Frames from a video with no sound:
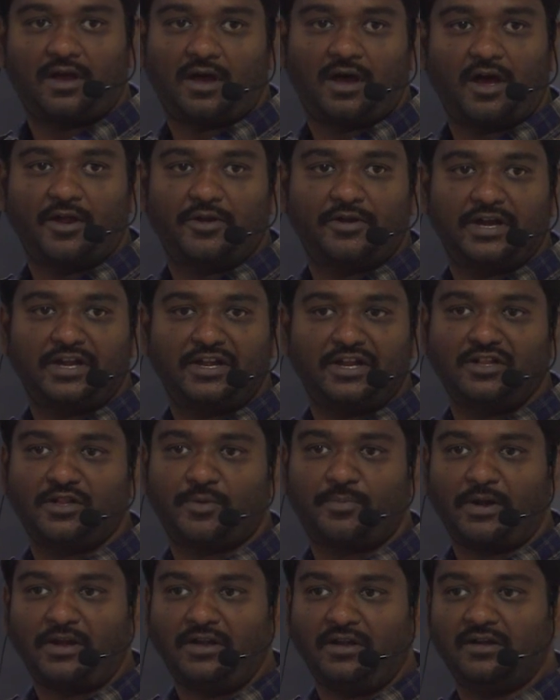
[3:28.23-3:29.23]
Are you getting the
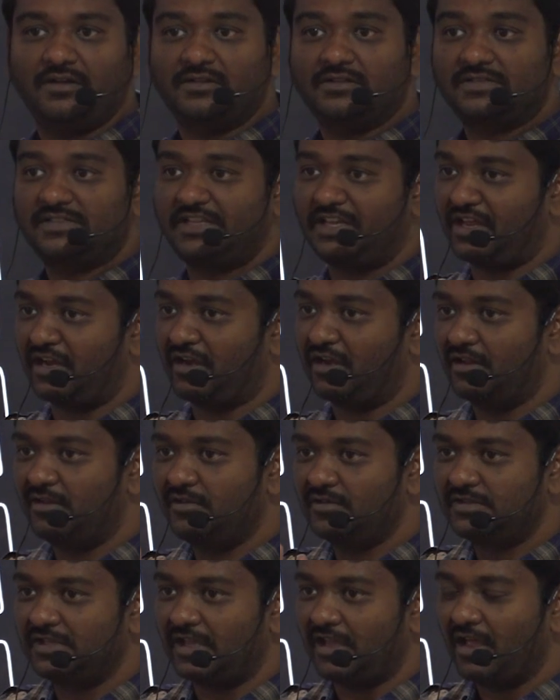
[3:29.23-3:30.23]
point? Second,
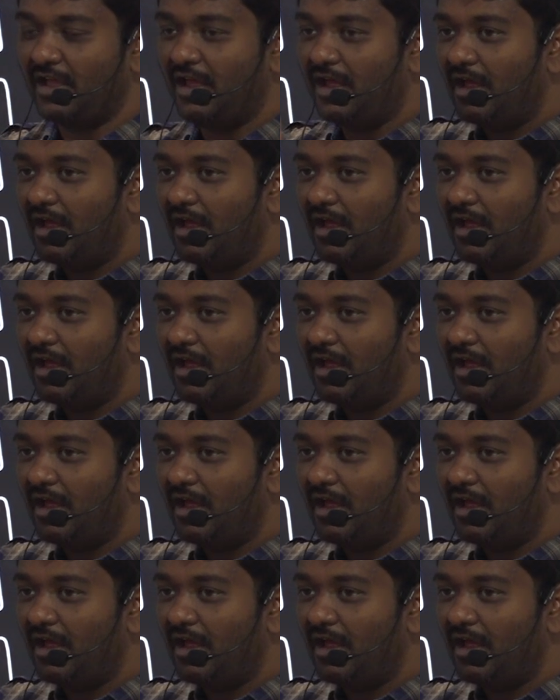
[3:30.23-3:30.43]
you see,